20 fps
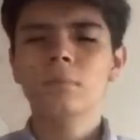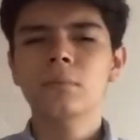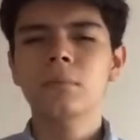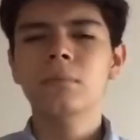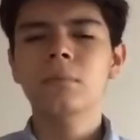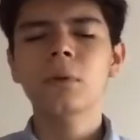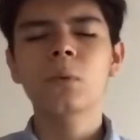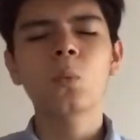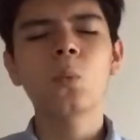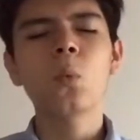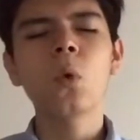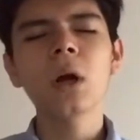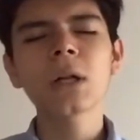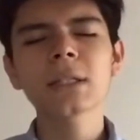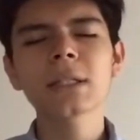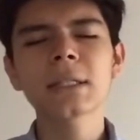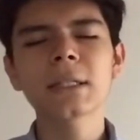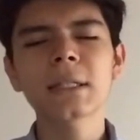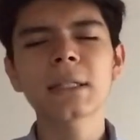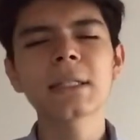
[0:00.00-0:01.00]
But
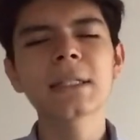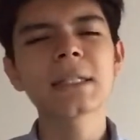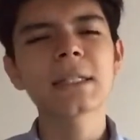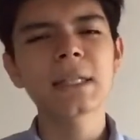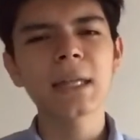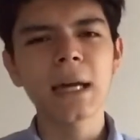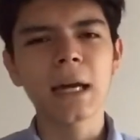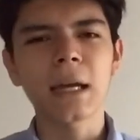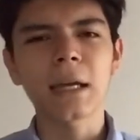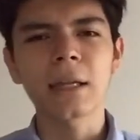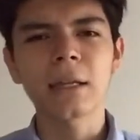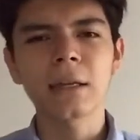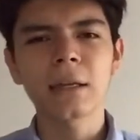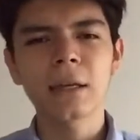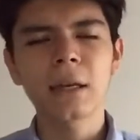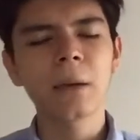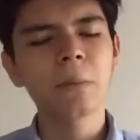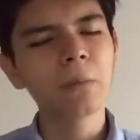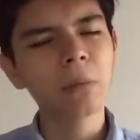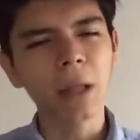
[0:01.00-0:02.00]
what's inside
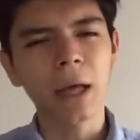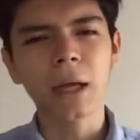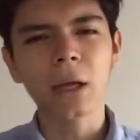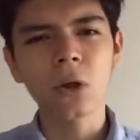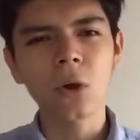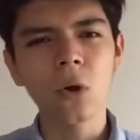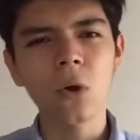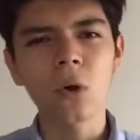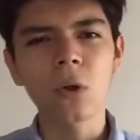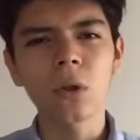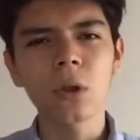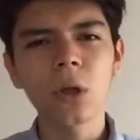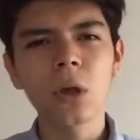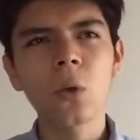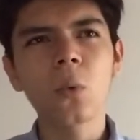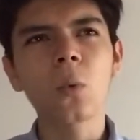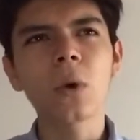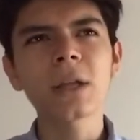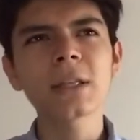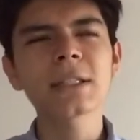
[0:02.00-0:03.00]
a black hole?
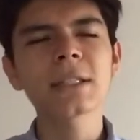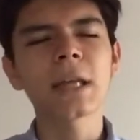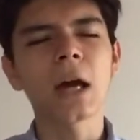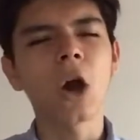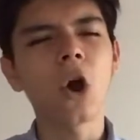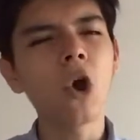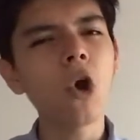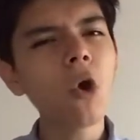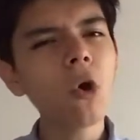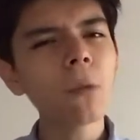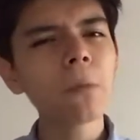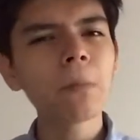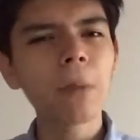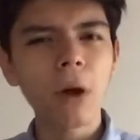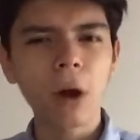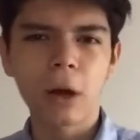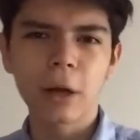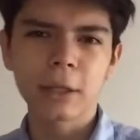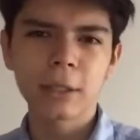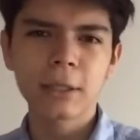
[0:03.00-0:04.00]
What is the whole
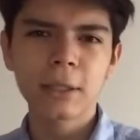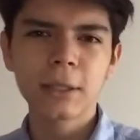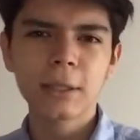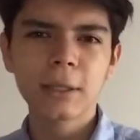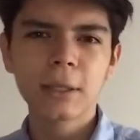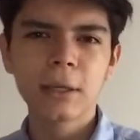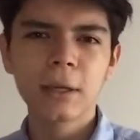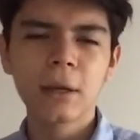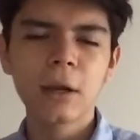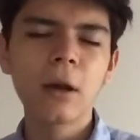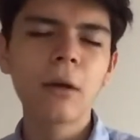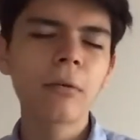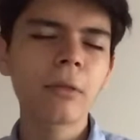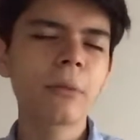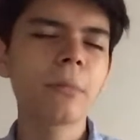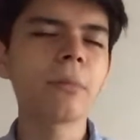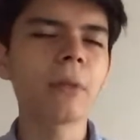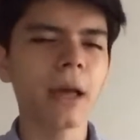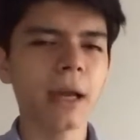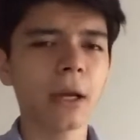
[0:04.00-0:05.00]
part of the
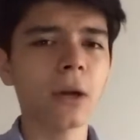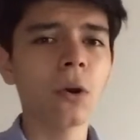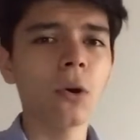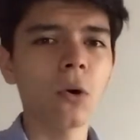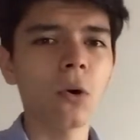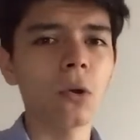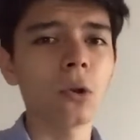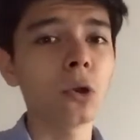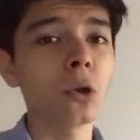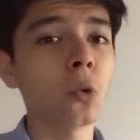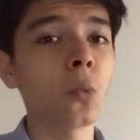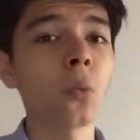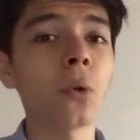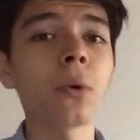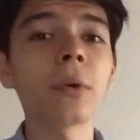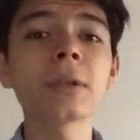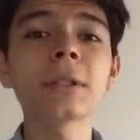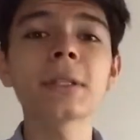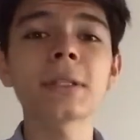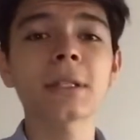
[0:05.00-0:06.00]
black hole? We
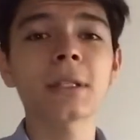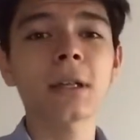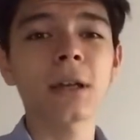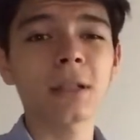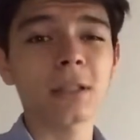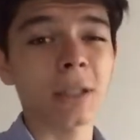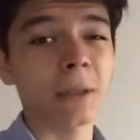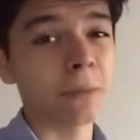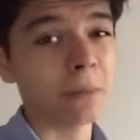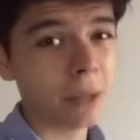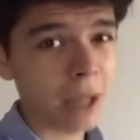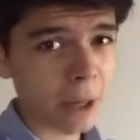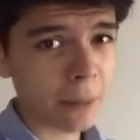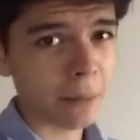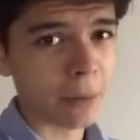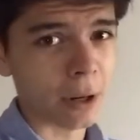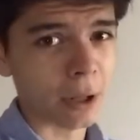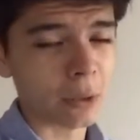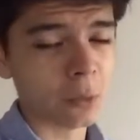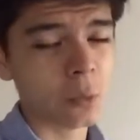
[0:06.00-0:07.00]
already discussed the black
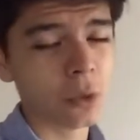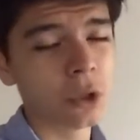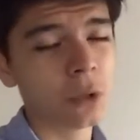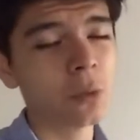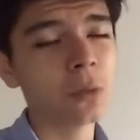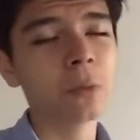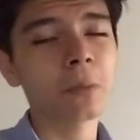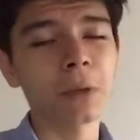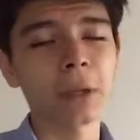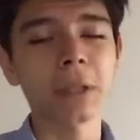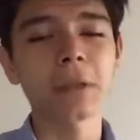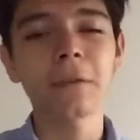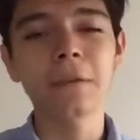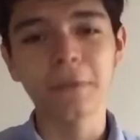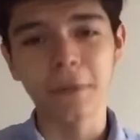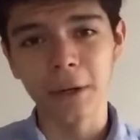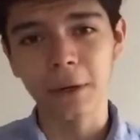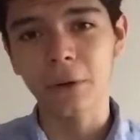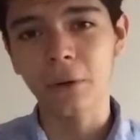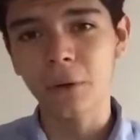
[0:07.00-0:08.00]
part, which would be the
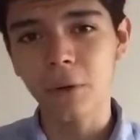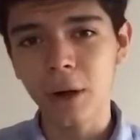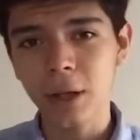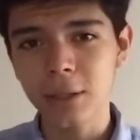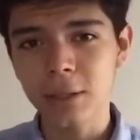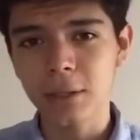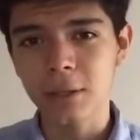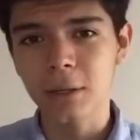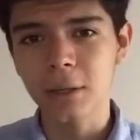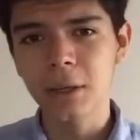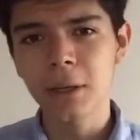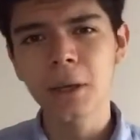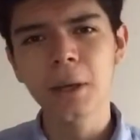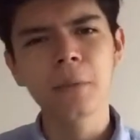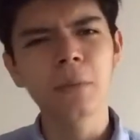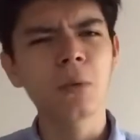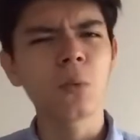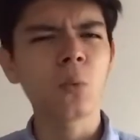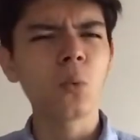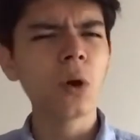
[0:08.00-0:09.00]
event horizon.
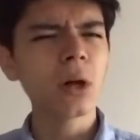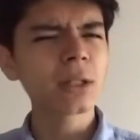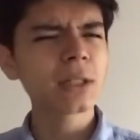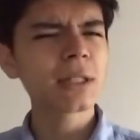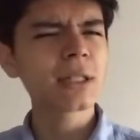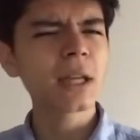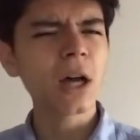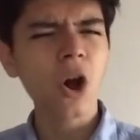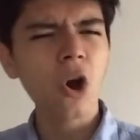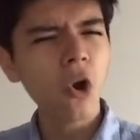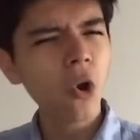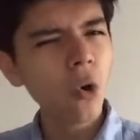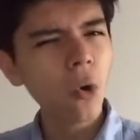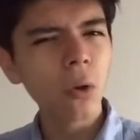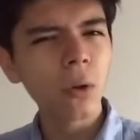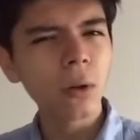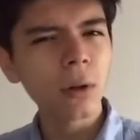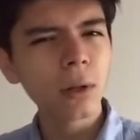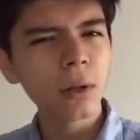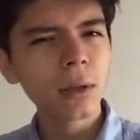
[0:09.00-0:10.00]
But what's the
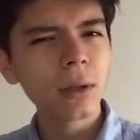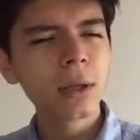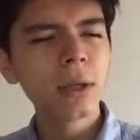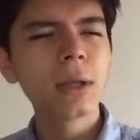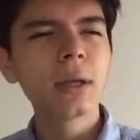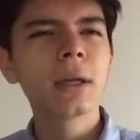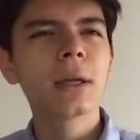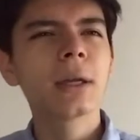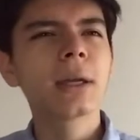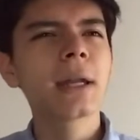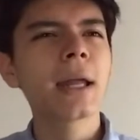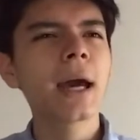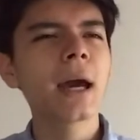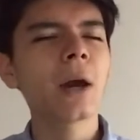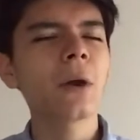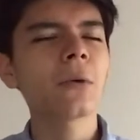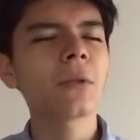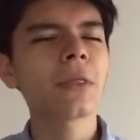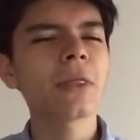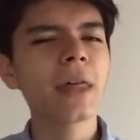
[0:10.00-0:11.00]
whole?
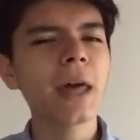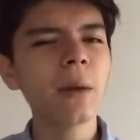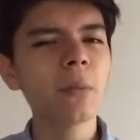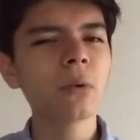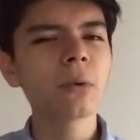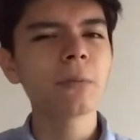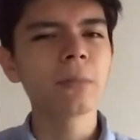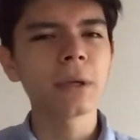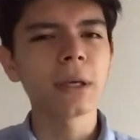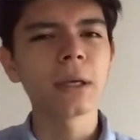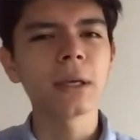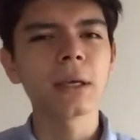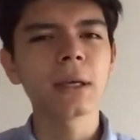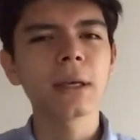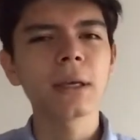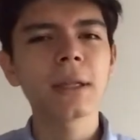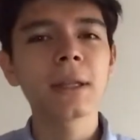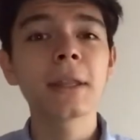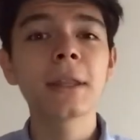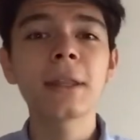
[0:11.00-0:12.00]
Now, that would be
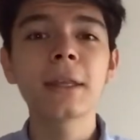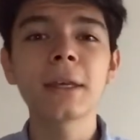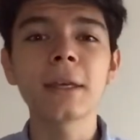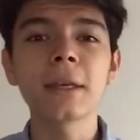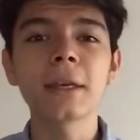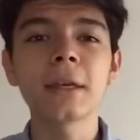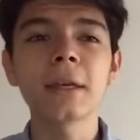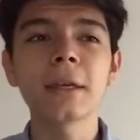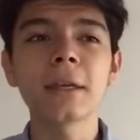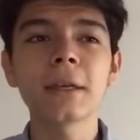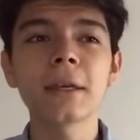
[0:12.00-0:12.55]
the